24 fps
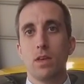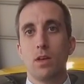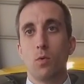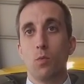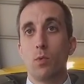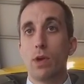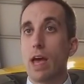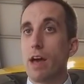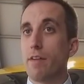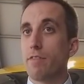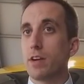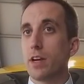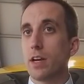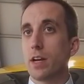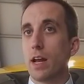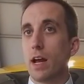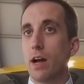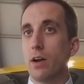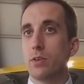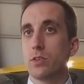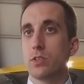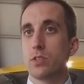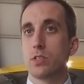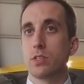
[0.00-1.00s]
We haven't
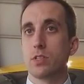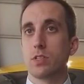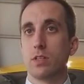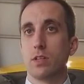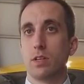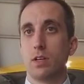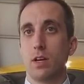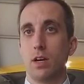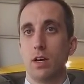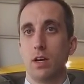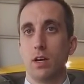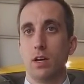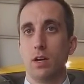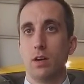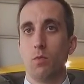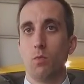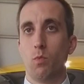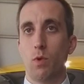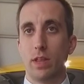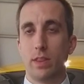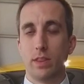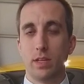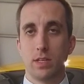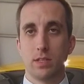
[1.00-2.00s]
announced
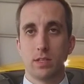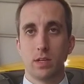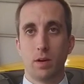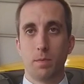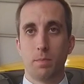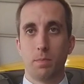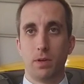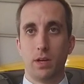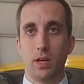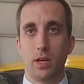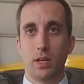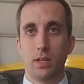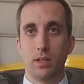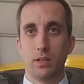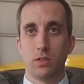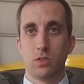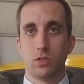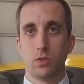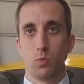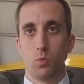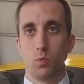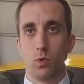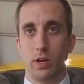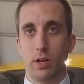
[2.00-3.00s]
when these
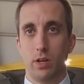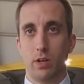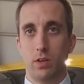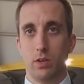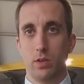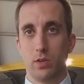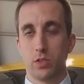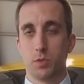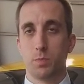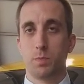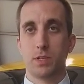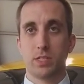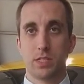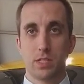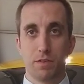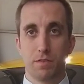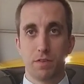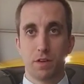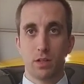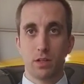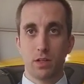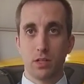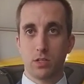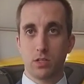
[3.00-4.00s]
airplanes will
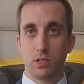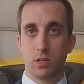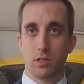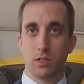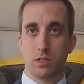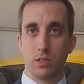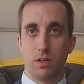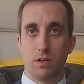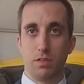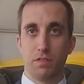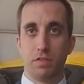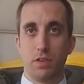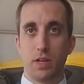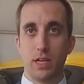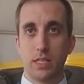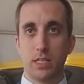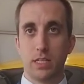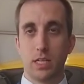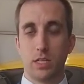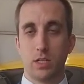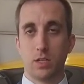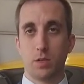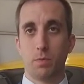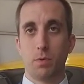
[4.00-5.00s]
specifically start their flight
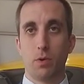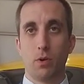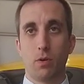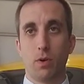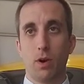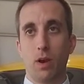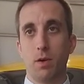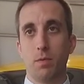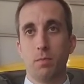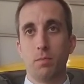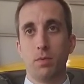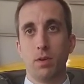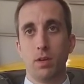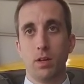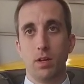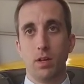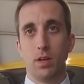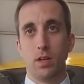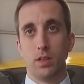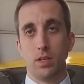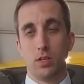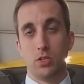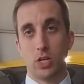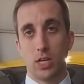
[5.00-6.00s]
test program,
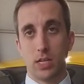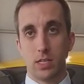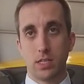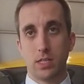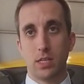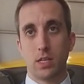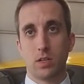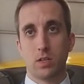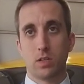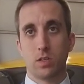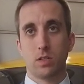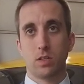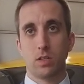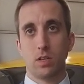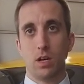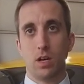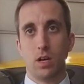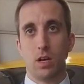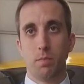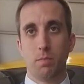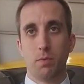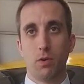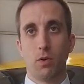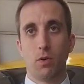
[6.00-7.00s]
the Gen 6
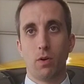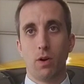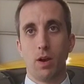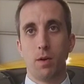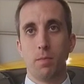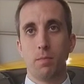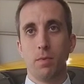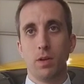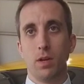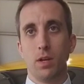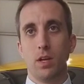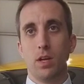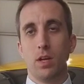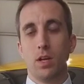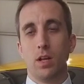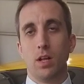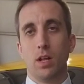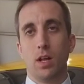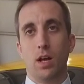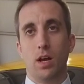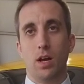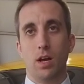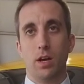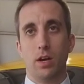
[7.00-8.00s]
program.
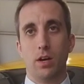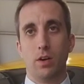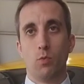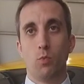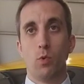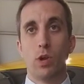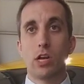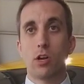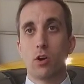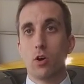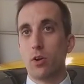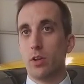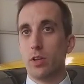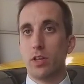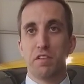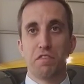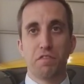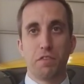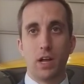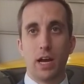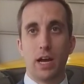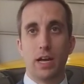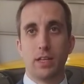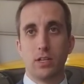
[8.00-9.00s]
We currently
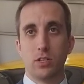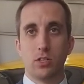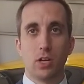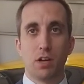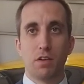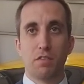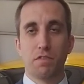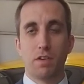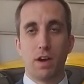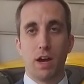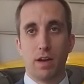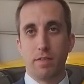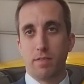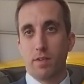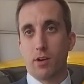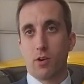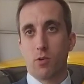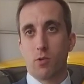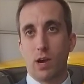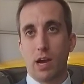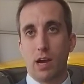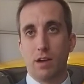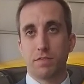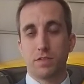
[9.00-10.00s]
fly the Gen 5
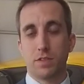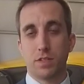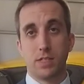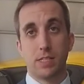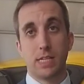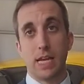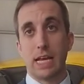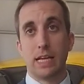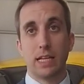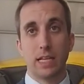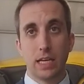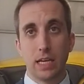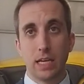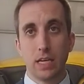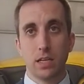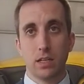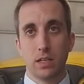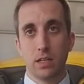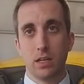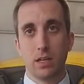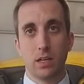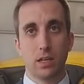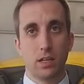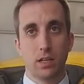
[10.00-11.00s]
aircraft daily
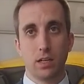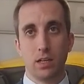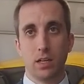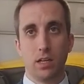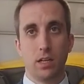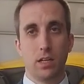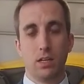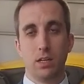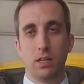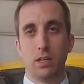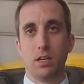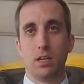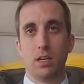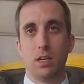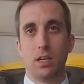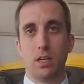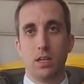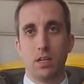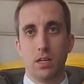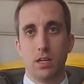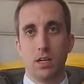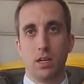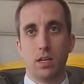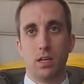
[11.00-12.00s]

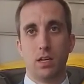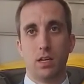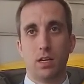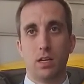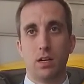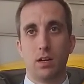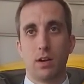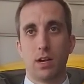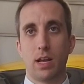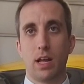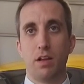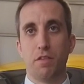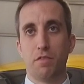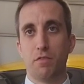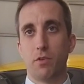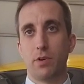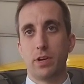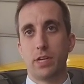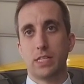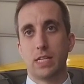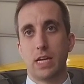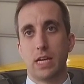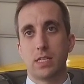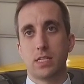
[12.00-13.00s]
in our
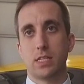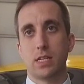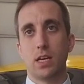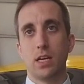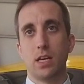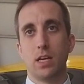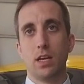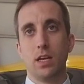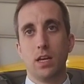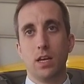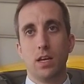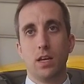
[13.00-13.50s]
California test site.